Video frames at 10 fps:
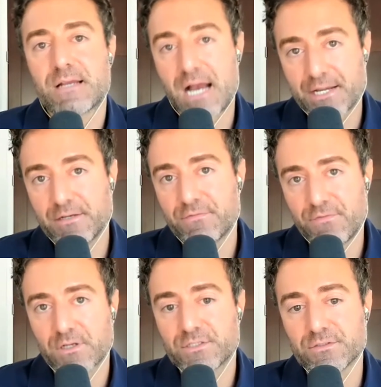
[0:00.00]
cognitive
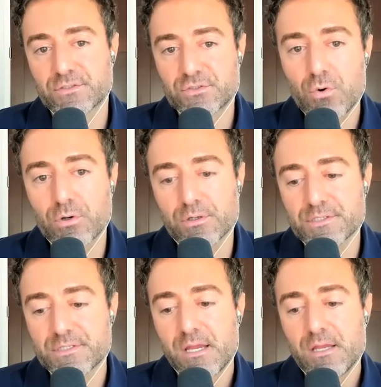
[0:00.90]
function
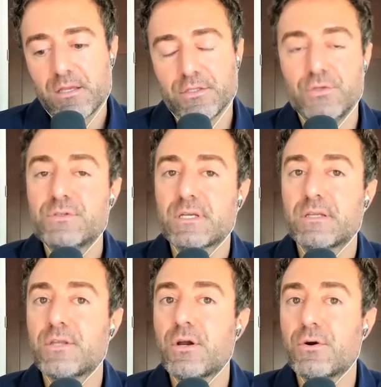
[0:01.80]
scores using a
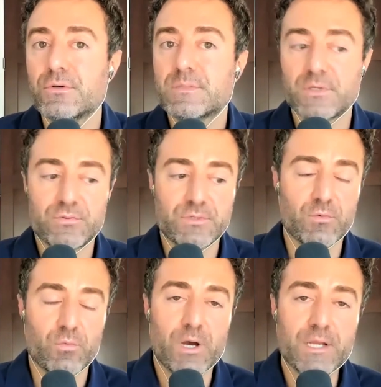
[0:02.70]
dose
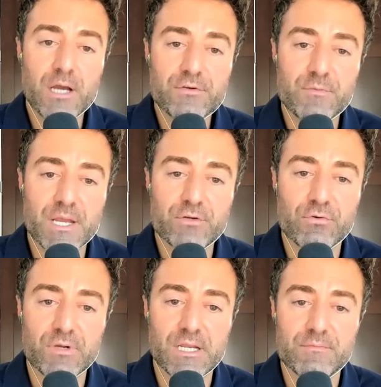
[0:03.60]
between one hundred
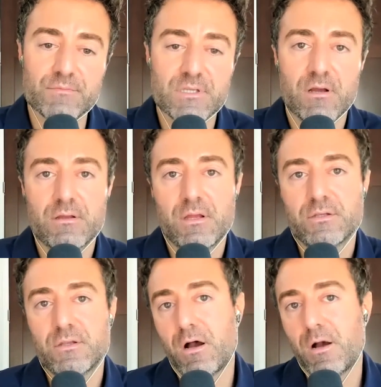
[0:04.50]
micrograms
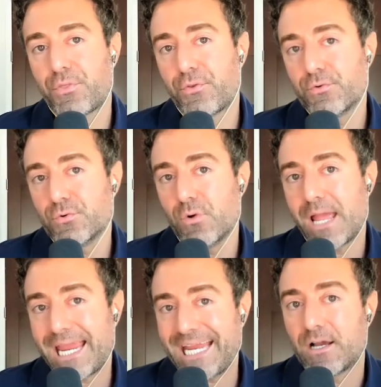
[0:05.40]
up
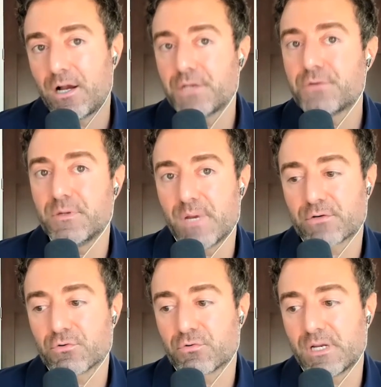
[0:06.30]
through eight hundred
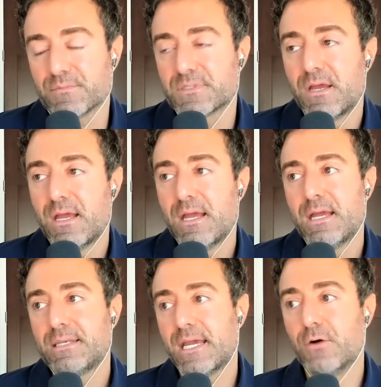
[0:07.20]
micrograms.
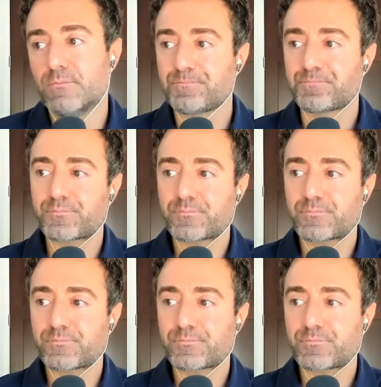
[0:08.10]
Now,